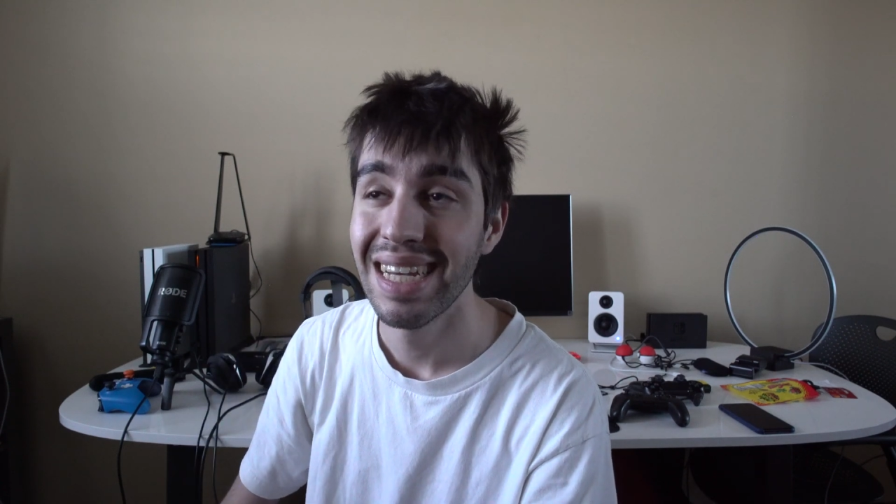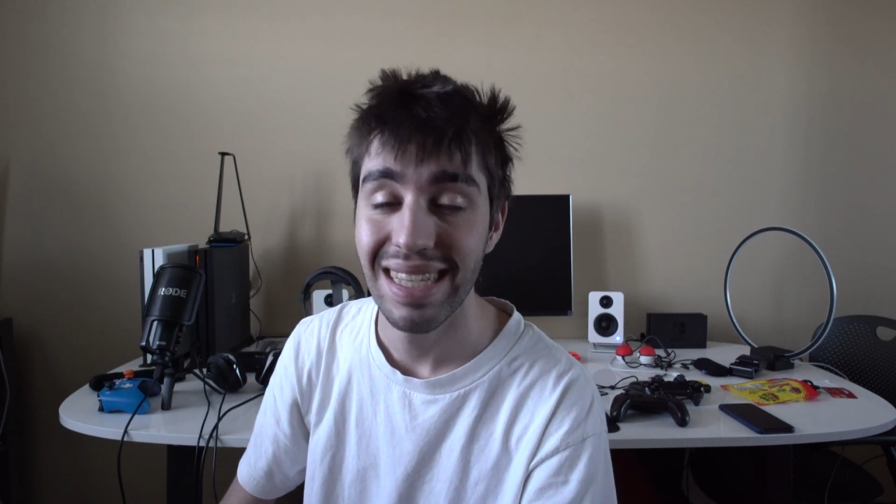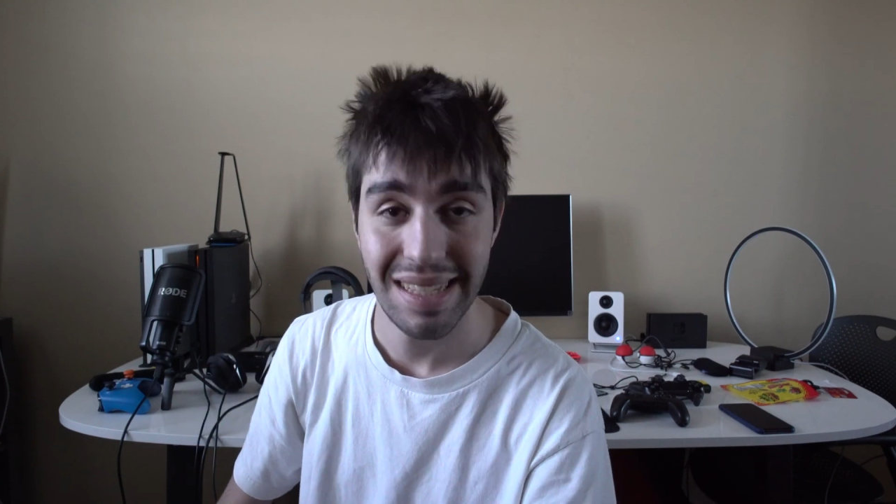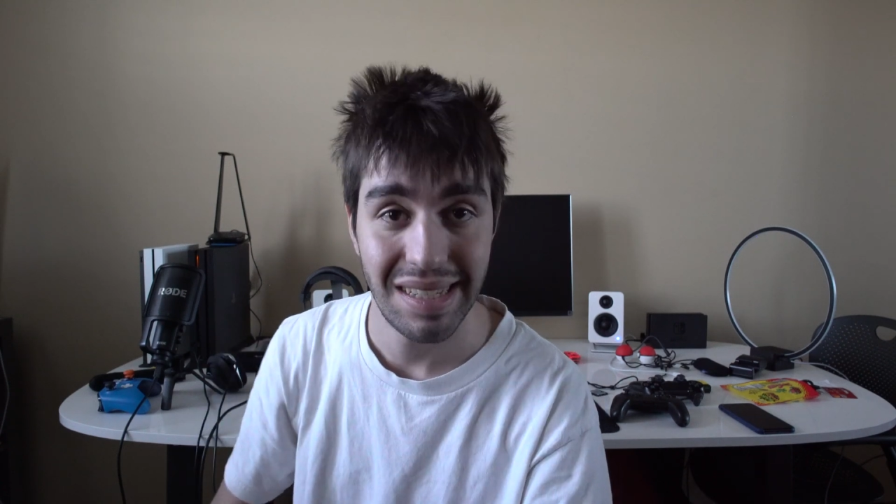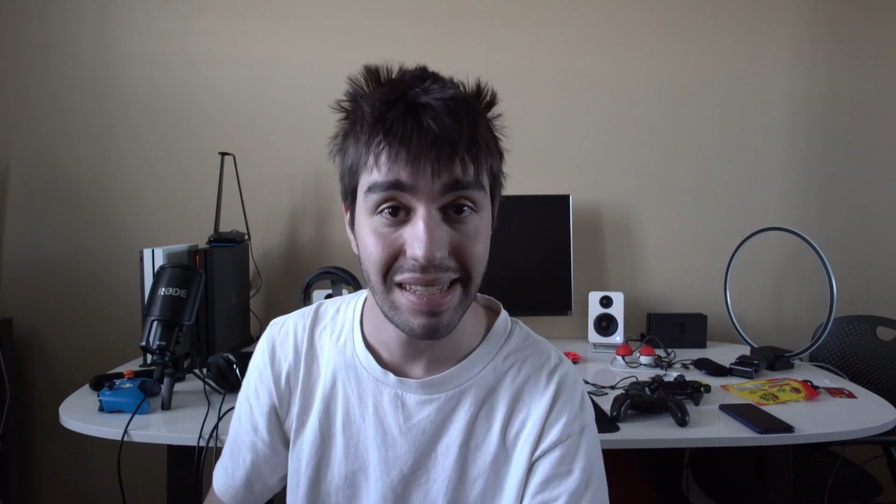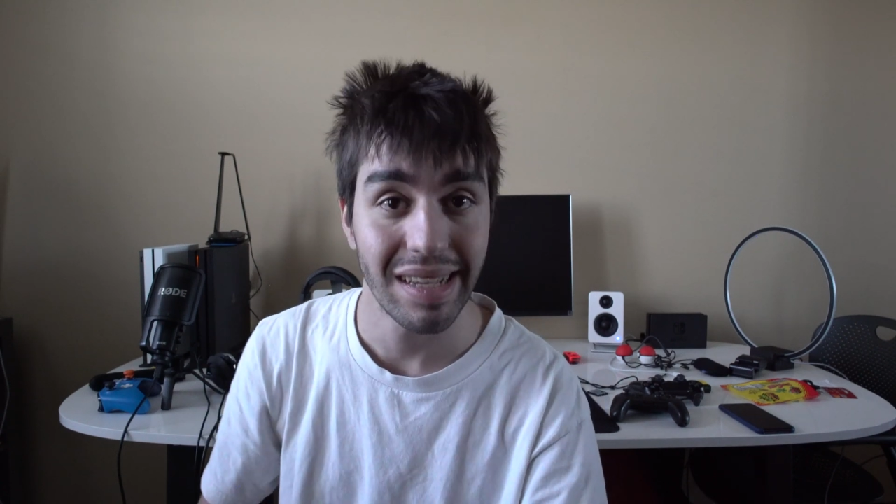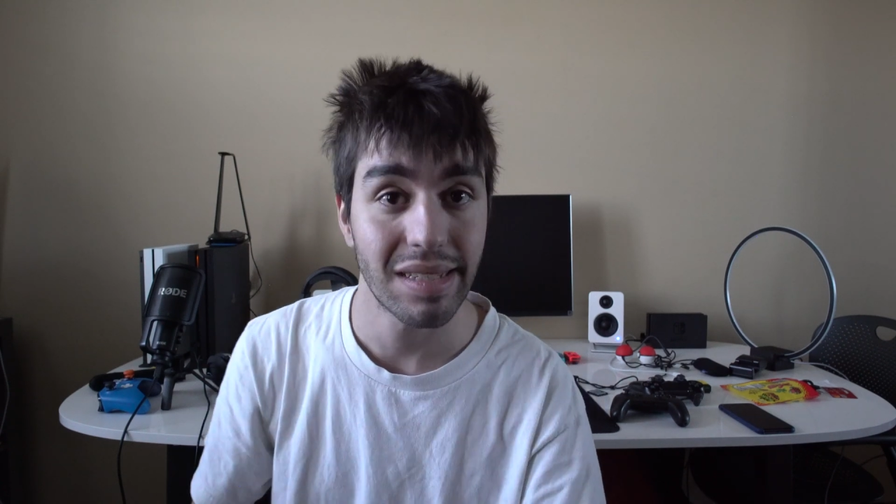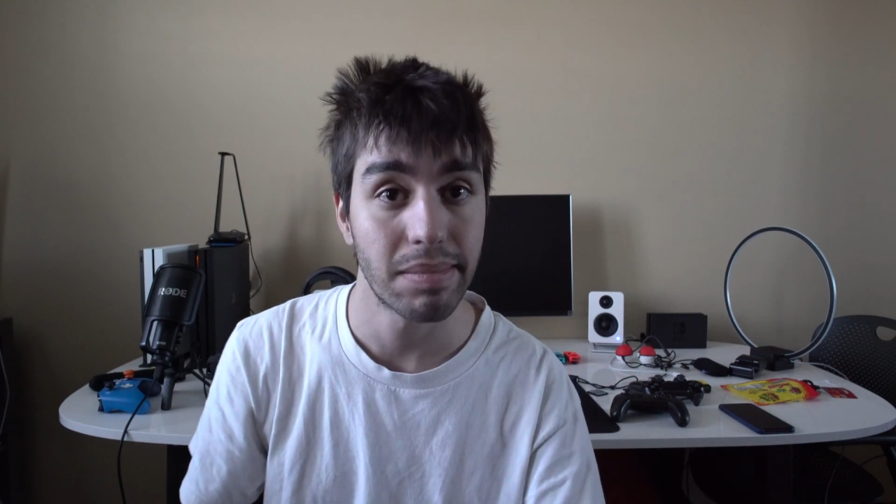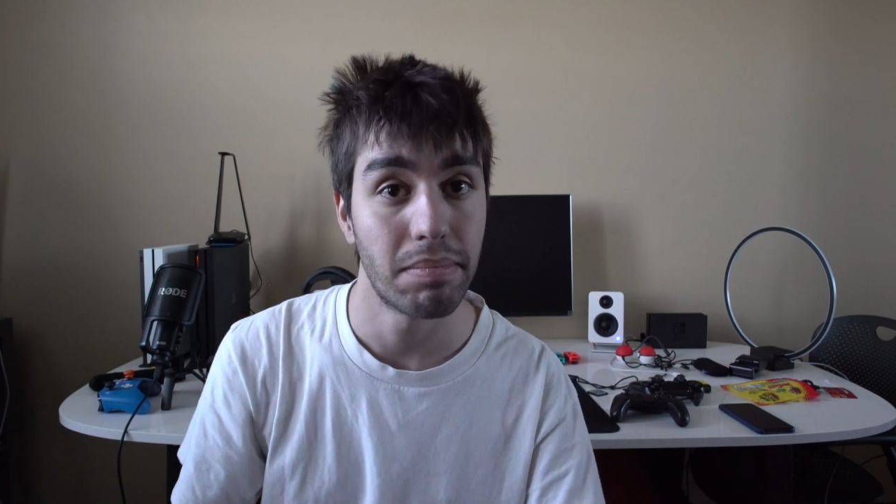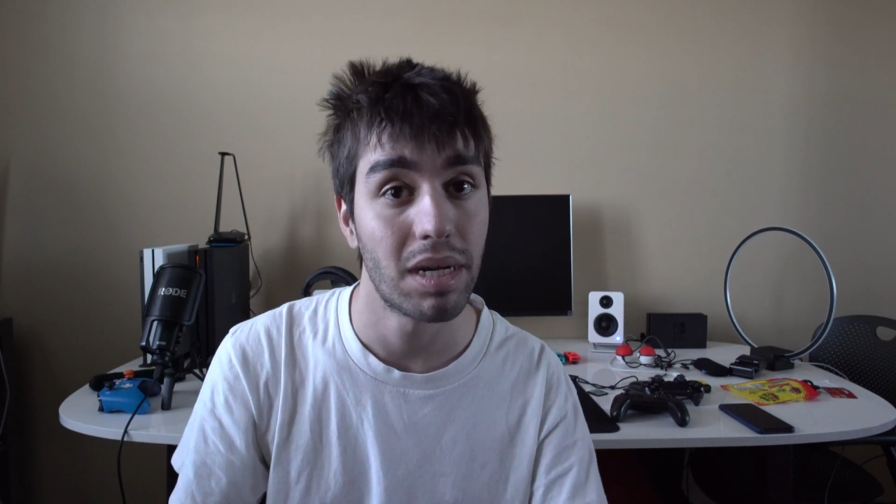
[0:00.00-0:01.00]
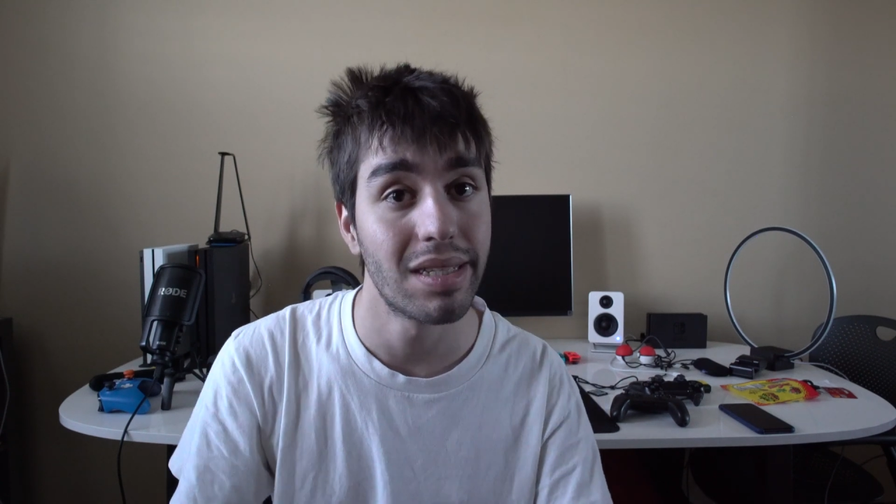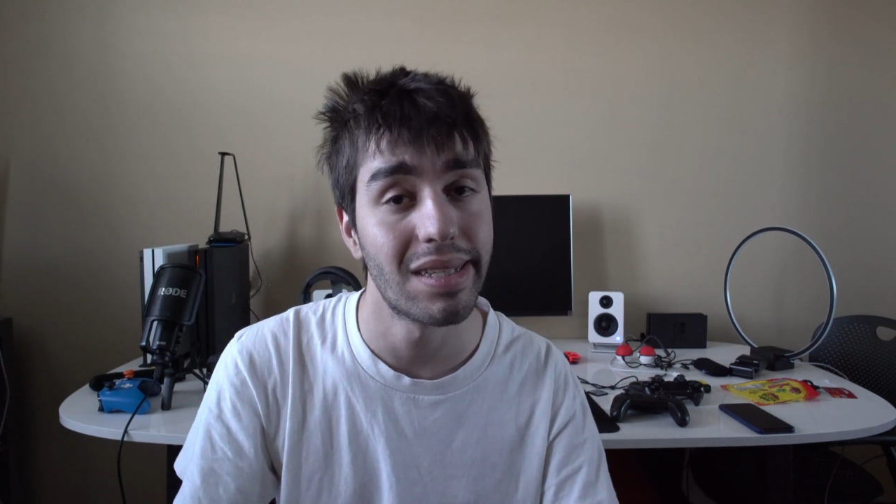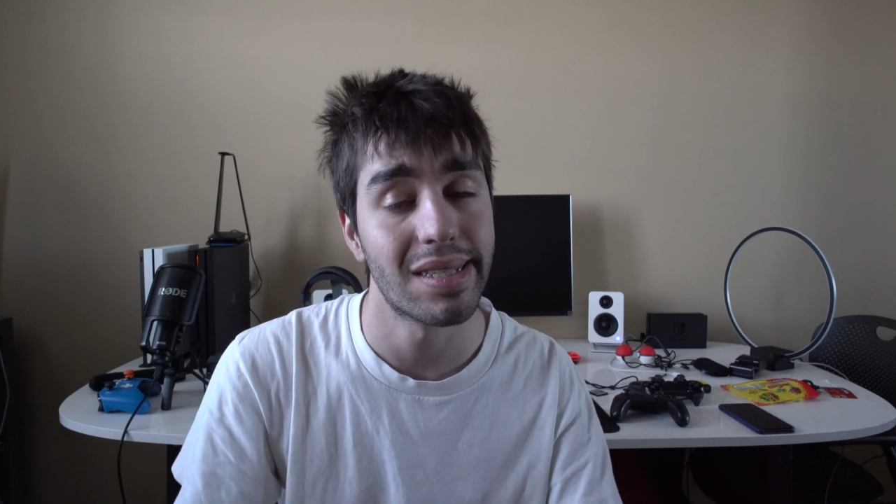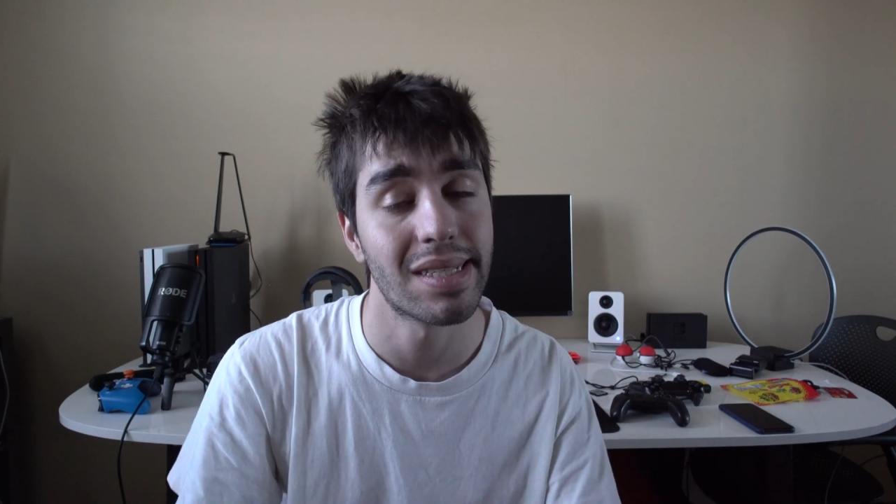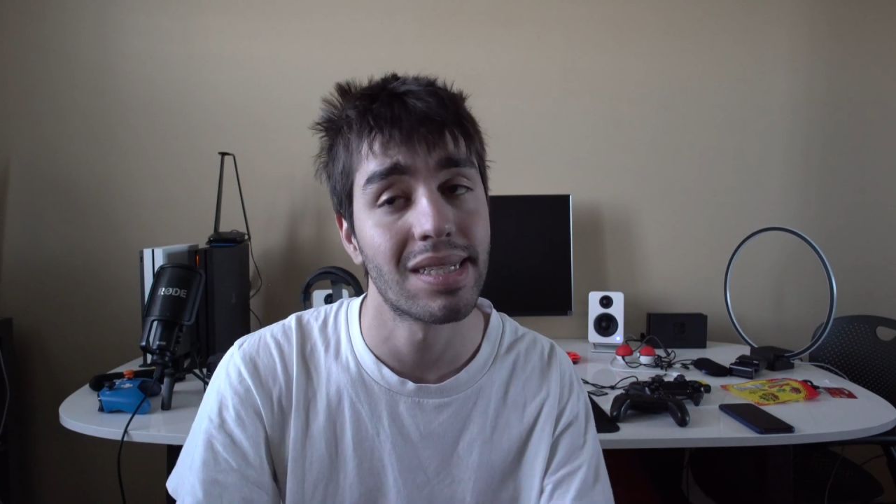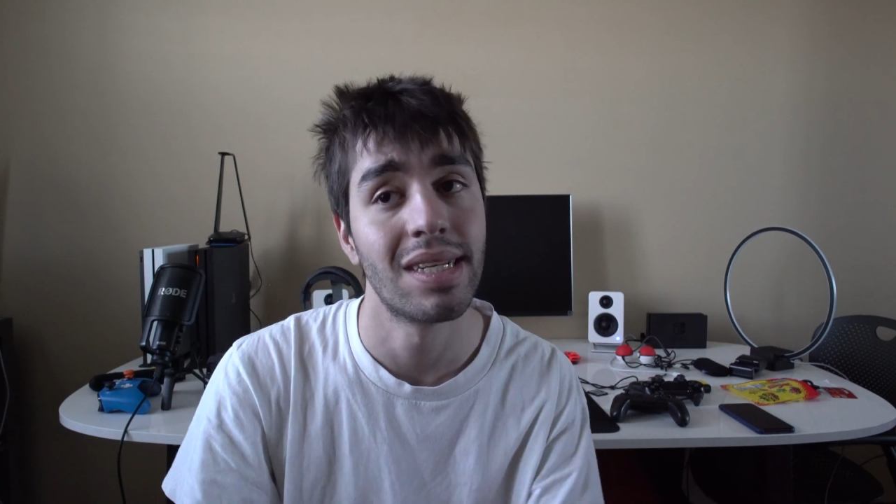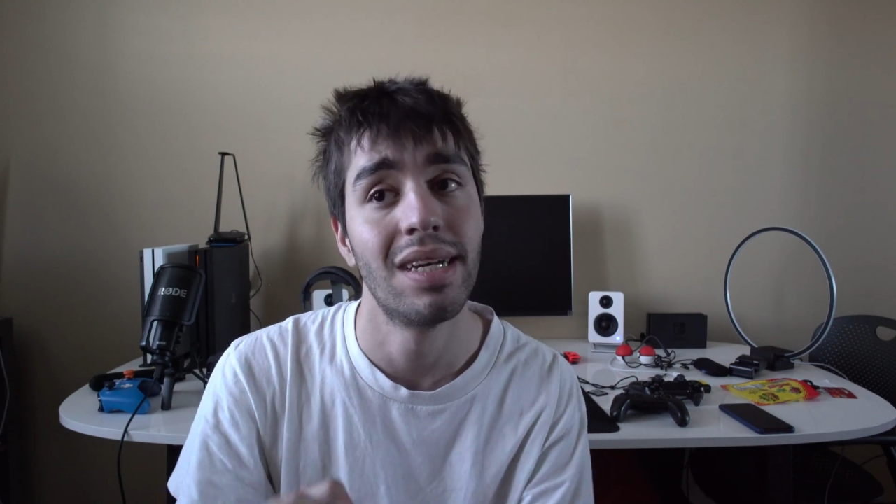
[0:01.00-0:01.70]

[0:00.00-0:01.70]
6 months